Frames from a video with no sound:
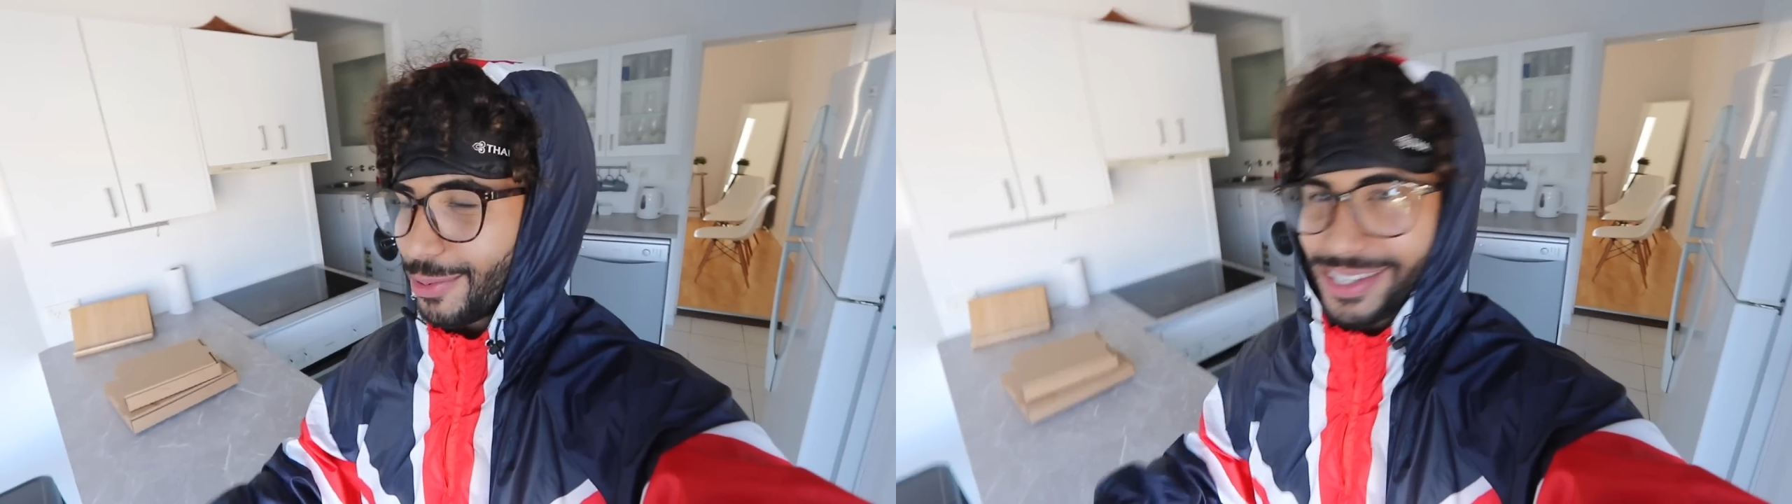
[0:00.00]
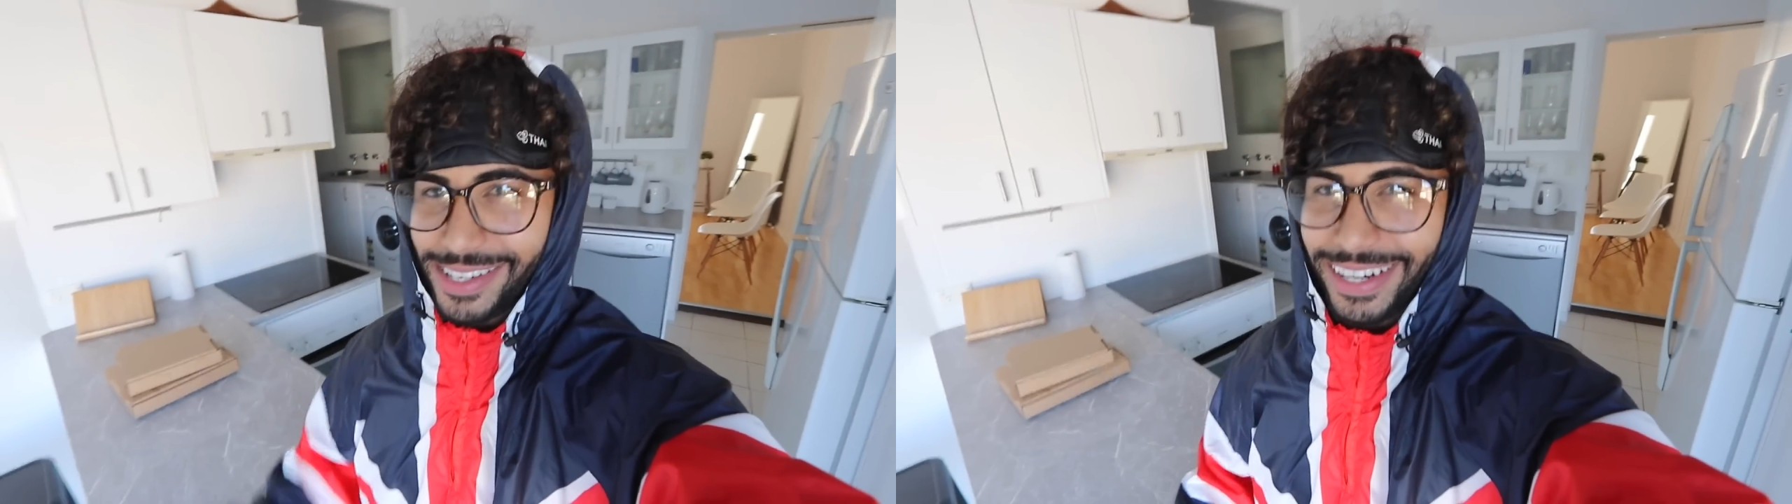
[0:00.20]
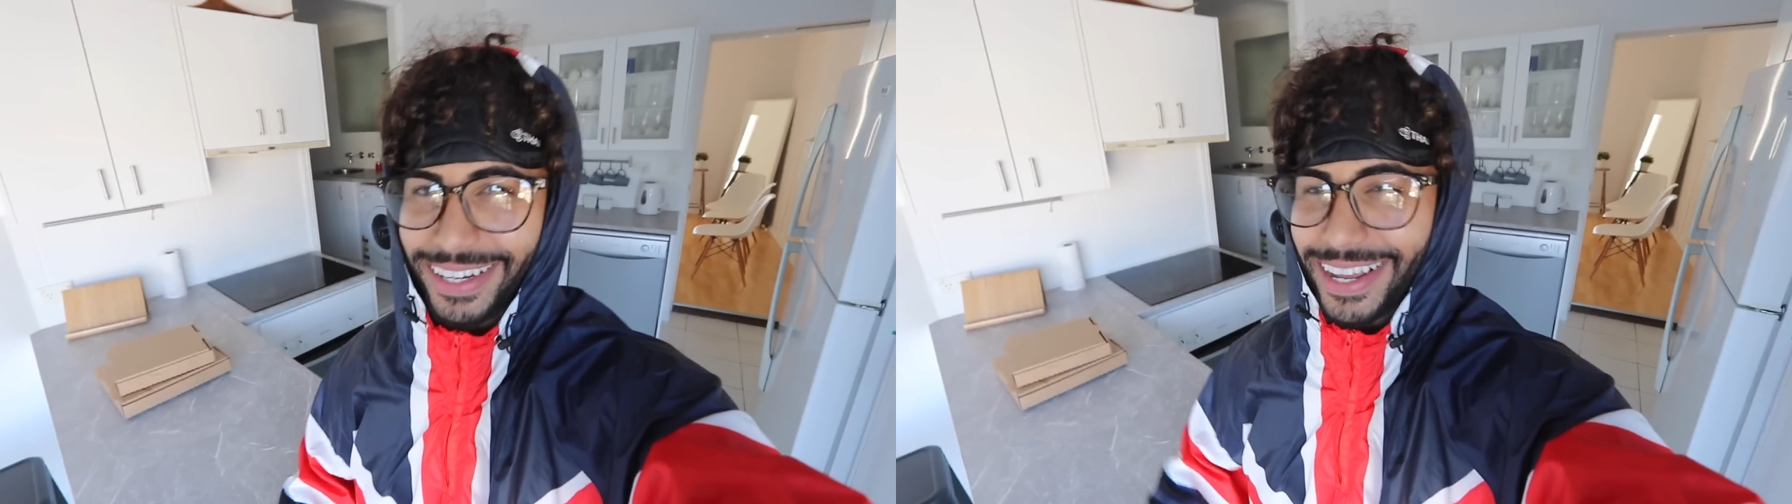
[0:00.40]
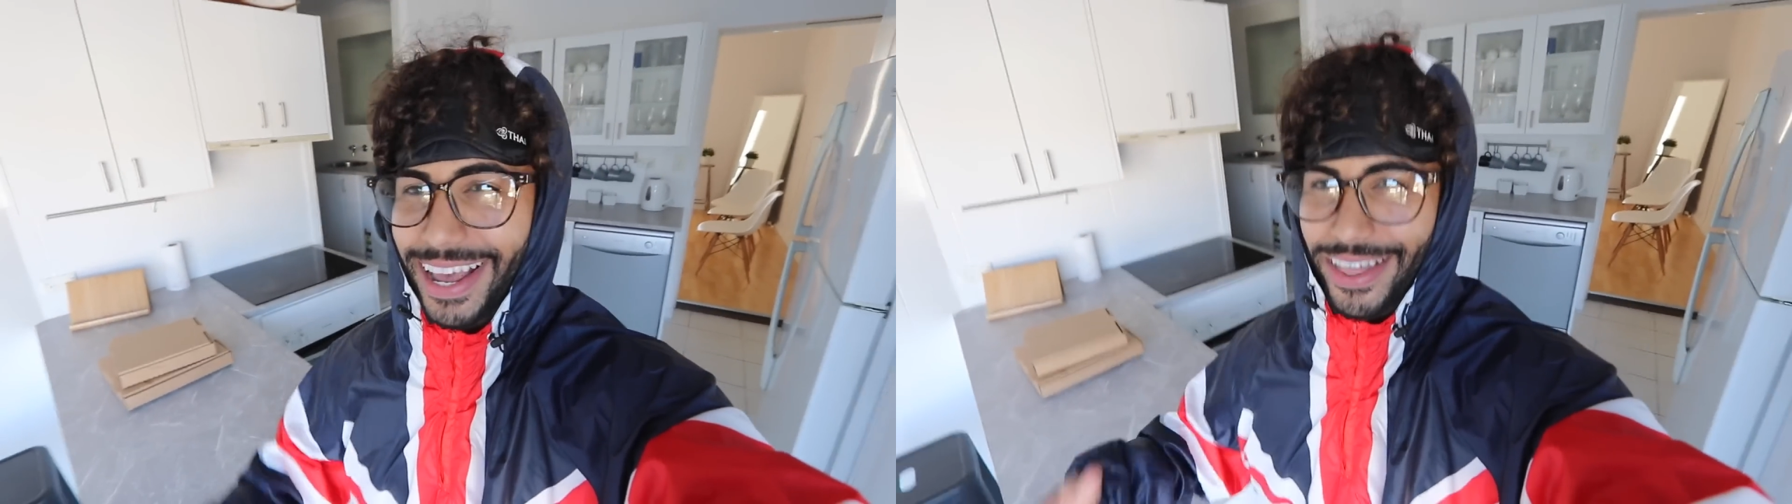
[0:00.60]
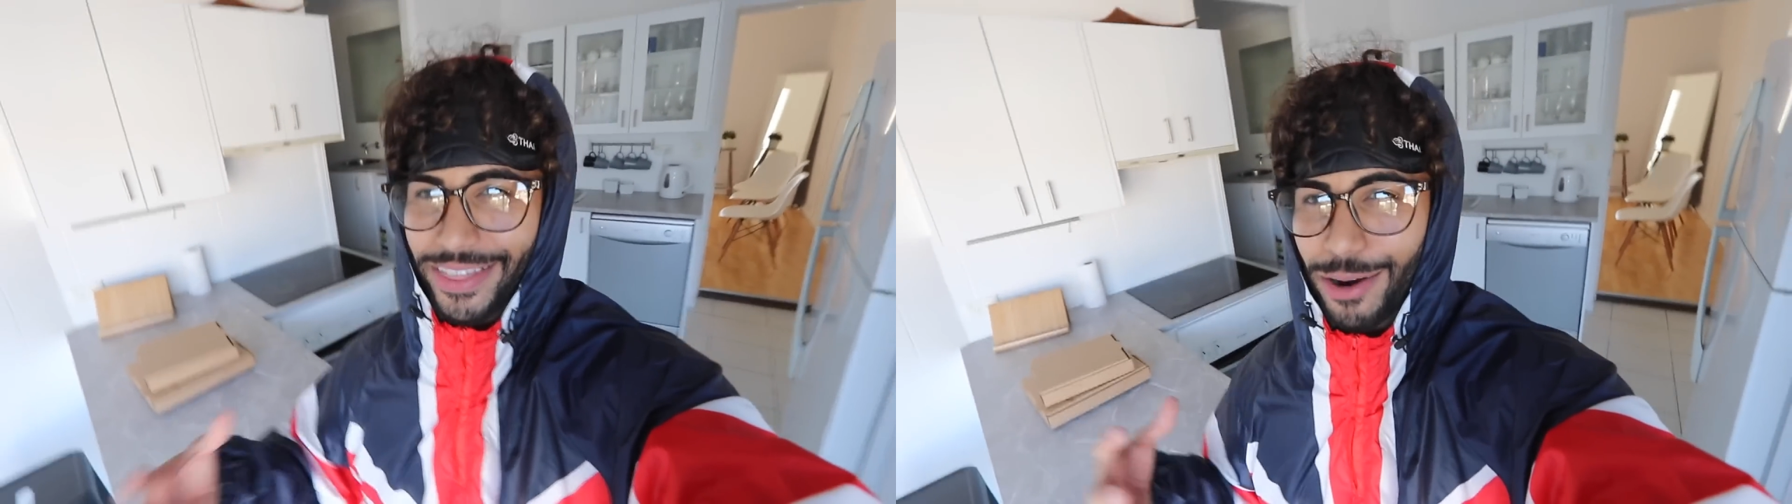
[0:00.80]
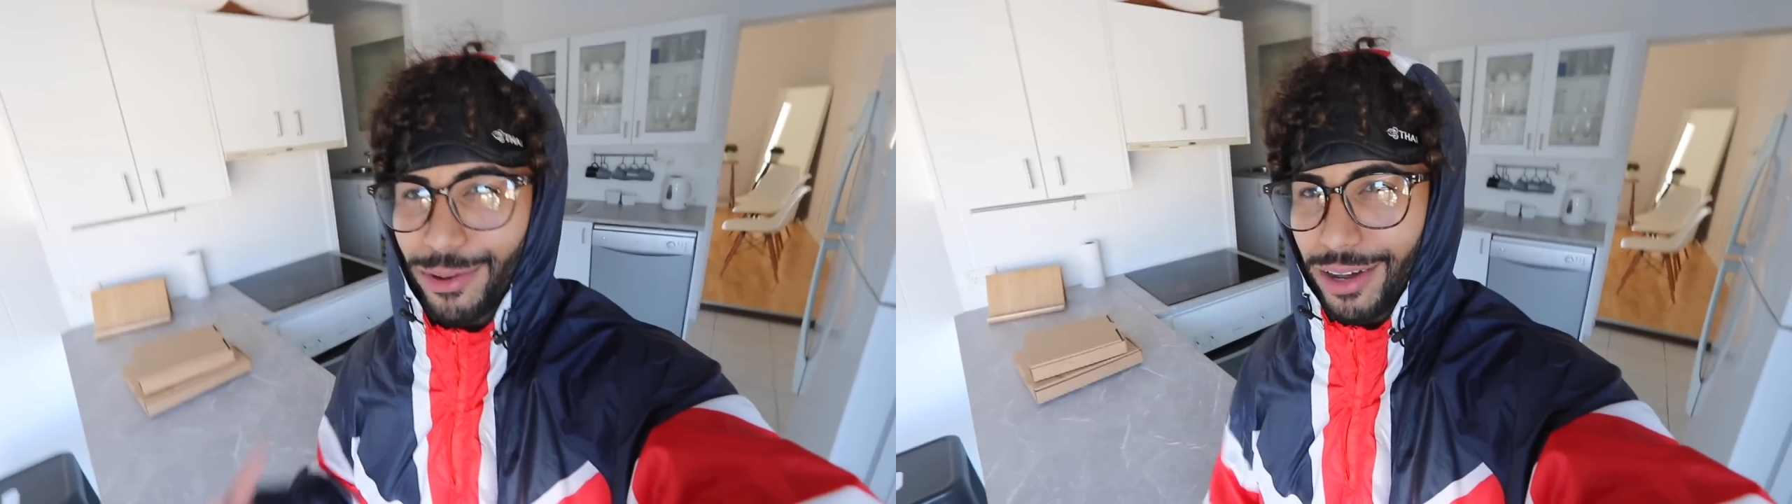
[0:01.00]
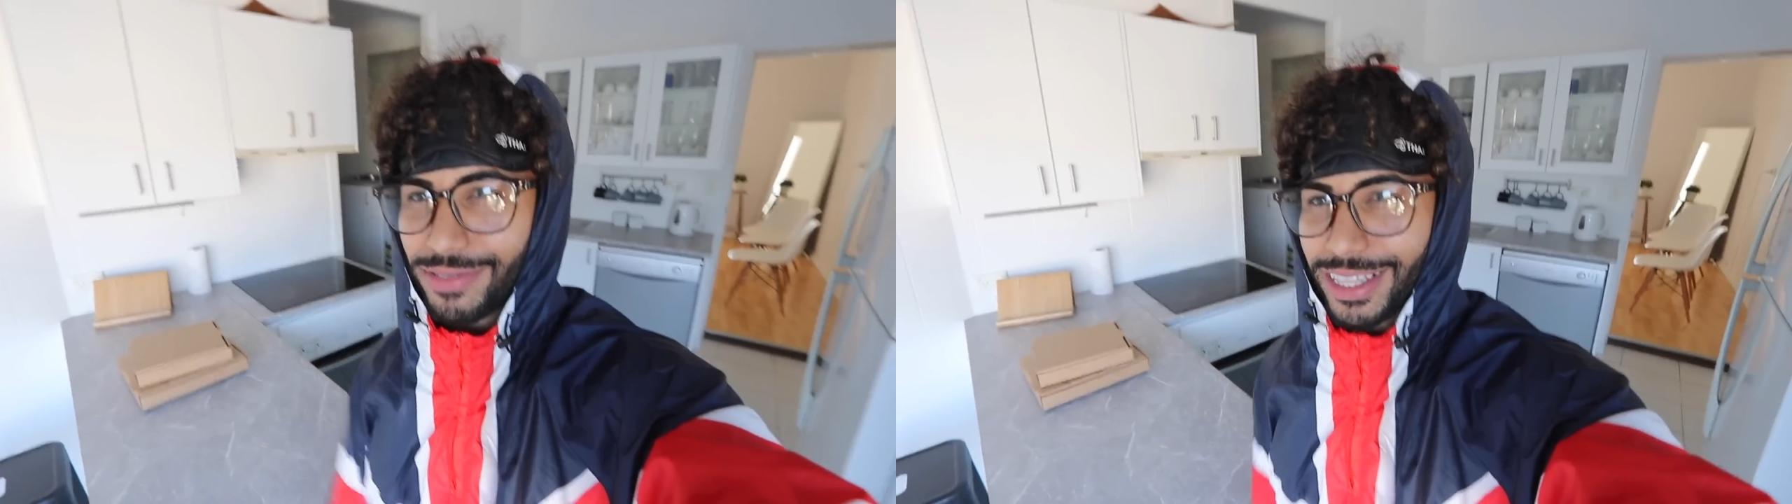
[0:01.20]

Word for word: one city that I would love